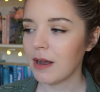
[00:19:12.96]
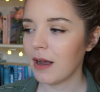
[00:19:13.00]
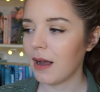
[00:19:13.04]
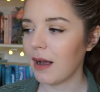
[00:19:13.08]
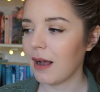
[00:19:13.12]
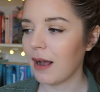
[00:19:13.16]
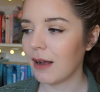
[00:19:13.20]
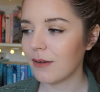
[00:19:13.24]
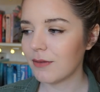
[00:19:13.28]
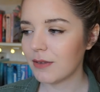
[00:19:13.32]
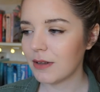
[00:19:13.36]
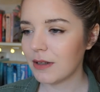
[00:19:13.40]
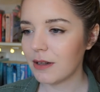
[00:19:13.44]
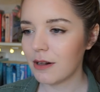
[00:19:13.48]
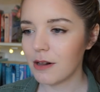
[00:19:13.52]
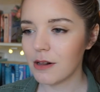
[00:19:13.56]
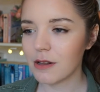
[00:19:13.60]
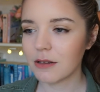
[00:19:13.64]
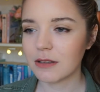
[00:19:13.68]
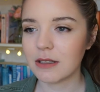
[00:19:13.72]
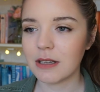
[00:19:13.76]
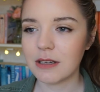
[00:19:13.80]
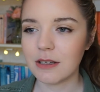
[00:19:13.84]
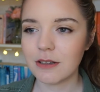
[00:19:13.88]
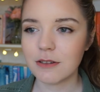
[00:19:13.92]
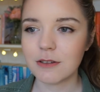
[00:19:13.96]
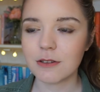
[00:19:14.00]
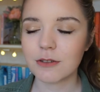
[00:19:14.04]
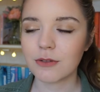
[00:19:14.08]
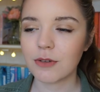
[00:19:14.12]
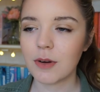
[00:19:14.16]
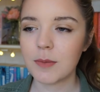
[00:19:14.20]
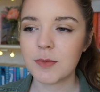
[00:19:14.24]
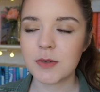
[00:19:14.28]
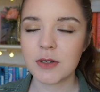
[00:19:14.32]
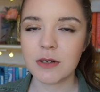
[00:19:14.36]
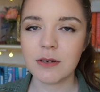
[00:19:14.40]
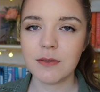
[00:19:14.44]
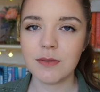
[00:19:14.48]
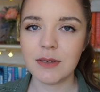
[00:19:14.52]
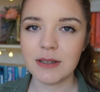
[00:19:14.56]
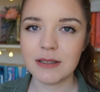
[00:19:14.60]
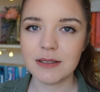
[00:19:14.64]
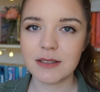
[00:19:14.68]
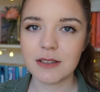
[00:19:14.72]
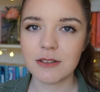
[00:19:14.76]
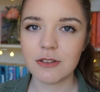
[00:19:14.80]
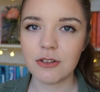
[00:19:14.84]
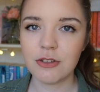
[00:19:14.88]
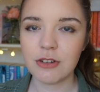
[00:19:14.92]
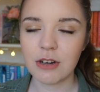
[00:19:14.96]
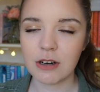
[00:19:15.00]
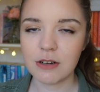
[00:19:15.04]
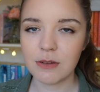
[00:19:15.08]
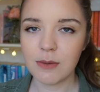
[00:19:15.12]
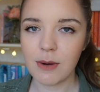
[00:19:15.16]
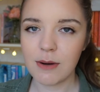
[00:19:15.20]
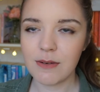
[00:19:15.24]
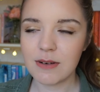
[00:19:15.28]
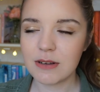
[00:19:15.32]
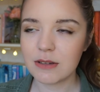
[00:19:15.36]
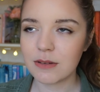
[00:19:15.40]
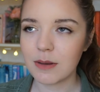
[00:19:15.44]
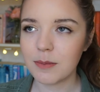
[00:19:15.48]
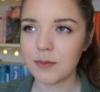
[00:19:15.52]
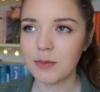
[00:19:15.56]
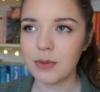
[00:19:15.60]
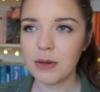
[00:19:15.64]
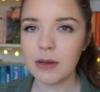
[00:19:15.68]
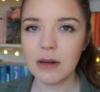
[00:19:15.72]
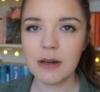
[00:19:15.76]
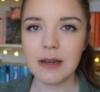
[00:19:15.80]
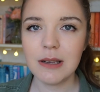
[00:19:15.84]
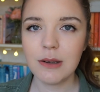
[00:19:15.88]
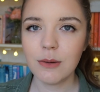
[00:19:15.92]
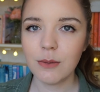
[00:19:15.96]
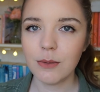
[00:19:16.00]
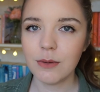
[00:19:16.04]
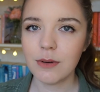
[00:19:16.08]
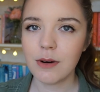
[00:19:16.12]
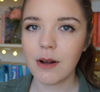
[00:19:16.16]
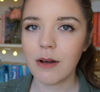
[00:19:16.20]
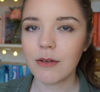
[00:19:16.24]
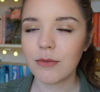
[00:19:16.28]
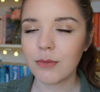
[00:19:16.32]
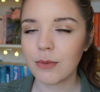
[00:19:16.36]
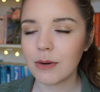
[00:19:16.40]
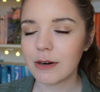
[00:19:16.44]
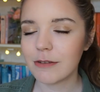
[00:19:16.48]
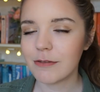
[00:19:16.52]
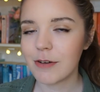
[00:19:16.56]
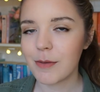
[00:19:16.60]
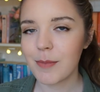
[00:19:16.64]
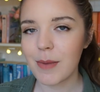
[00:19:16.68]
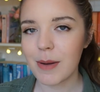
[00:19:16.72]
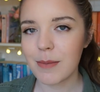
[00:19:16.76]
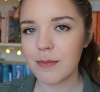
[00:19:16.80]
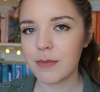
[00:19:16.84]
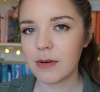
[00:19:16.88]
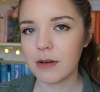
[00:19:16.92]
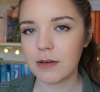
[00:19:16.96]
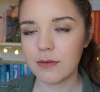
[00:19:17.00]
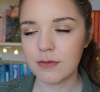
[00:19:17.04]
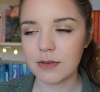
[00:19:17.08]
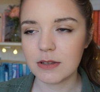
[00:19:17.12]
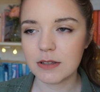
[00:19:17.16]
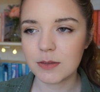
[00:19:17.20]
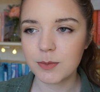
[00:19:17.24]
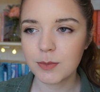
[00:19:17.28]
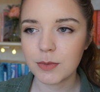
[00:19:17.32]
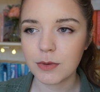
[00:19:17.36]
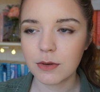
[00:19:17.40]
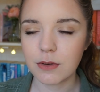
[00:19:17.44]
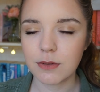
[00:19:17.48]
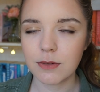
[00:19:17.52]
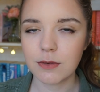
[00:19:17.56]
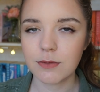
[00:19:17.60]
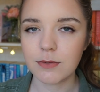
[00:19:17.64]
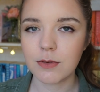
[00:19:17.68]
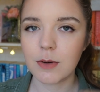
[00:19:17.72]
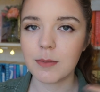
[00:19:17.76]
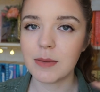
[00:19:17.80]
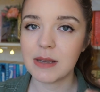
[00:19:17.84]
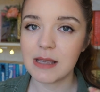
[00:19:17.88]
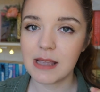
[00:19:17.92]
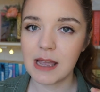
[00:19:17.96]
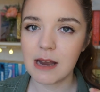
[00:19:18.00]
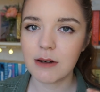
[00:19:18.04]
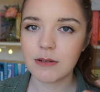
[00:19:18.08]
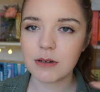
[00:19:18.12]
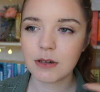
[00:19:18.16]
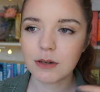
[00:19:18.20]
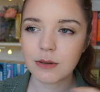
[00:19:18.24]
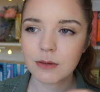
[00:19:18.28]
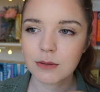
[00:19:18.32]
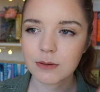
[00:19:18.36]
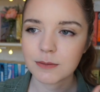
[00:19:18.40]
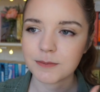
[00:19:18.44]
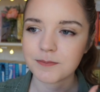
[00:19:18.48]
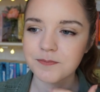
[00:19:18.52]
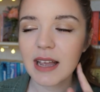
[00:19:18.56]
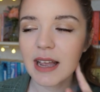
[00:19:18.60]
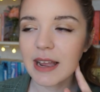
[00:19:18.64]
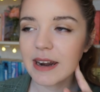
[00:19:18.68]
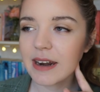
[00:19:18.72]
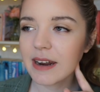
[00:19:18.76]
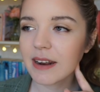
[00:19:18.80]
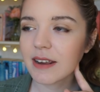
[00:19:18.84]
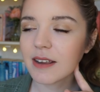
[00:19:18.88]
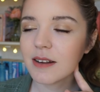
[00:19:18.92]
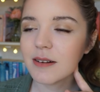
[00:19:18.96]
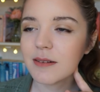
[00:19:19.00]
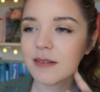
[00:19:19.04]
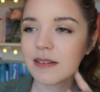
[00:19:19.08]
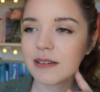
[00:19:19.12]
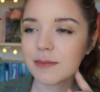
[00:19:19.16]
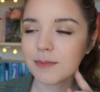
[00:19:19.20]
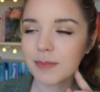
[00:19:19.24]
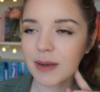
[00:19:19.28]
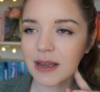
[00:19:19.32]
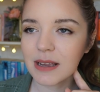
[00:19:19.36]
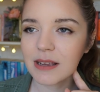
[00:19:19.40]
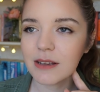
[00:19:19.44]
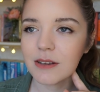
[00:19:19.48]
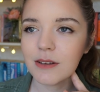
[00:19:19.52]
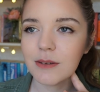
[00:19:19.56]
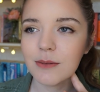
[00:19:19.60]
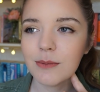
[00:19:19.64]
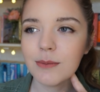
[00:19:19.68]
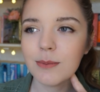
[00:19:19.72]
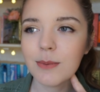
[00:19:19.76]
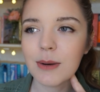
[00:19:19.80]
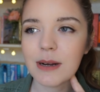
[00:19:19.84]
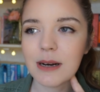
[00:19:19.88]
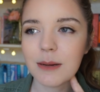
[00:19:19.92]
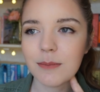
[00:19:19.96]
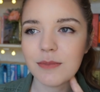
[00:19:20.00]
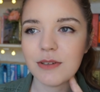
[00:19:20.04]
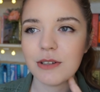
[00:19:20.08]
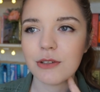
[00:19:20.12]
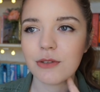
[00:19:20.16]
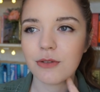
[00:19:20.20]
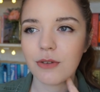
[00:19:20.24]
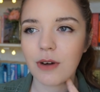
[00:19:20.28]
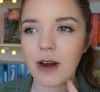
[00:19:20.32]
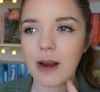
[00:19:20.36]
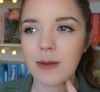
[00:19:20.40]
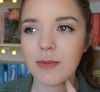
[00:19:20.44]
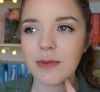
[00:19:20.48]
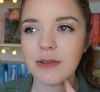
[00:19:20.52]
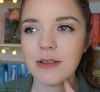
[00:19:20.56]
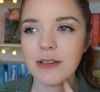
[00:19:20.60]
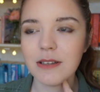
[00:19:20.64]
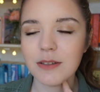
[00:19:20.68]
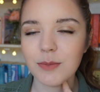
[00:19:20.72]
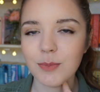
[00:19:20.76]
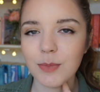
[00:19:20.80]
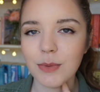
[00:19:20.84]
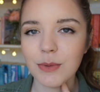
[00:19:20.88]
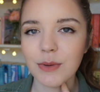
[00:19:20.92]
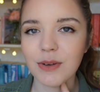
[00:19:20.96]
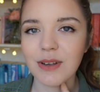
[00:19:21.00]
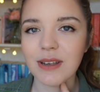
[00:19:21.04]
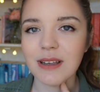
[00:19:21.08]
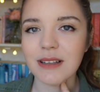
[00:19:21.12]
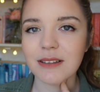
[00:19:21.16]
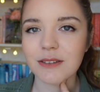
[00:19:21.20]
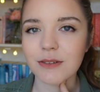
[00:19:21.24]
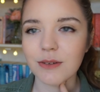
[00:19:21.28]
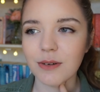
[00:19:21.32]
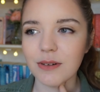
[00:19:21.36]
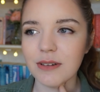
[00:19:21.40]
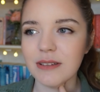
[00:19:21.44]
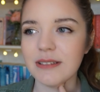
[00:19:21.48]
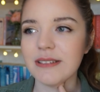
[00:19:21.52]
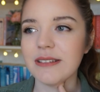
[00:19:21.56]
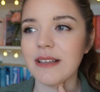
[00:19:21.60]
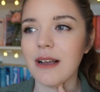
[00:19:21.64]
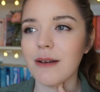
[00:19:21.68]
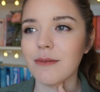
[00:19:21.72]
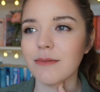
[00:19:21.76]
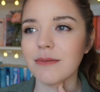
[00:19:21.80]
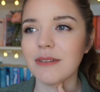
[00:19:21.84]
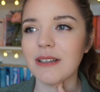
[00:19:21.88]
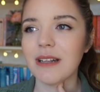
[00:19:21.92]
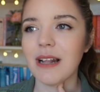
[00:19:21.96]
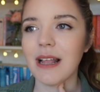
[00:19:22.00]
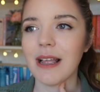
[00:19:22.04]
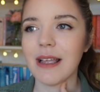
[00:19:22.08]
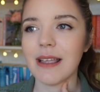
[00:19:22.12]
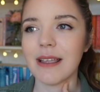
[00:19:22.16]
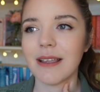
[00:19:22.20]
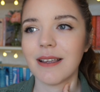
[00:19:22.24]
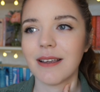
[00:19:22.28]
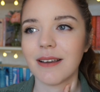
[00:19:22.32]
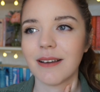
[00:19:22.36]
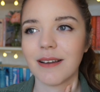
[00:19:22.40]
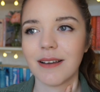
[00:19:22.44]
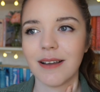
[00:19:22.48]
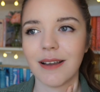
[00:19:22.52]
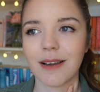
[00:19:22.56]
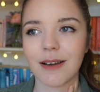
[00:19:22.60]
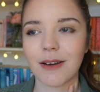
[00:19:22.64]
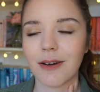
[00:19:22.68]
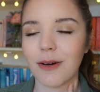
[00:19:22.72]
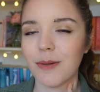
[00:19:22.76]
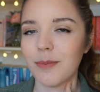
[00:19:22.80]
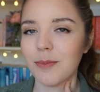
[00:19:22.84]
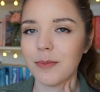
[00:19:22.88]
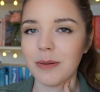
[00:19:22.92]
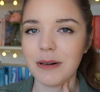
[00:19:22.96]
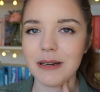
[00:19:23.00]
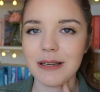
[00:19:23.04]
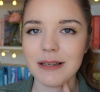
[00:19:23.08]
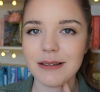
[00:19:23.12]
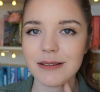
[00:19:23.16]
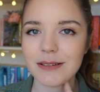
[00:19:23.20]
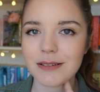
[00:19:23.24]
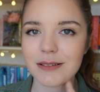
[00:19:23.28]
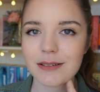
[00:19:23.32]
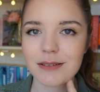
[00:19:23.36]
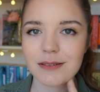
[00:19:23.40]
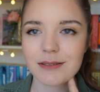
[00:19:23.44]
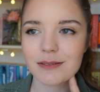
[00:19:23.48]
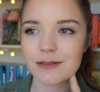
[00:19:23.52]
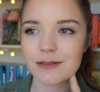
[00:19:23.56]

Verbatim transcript: I haven't looked at a description of it since January, so I'm purely going off what I remember of this book from a year ago. And I can bet you when I'm describing this book, it's going to sound like a complete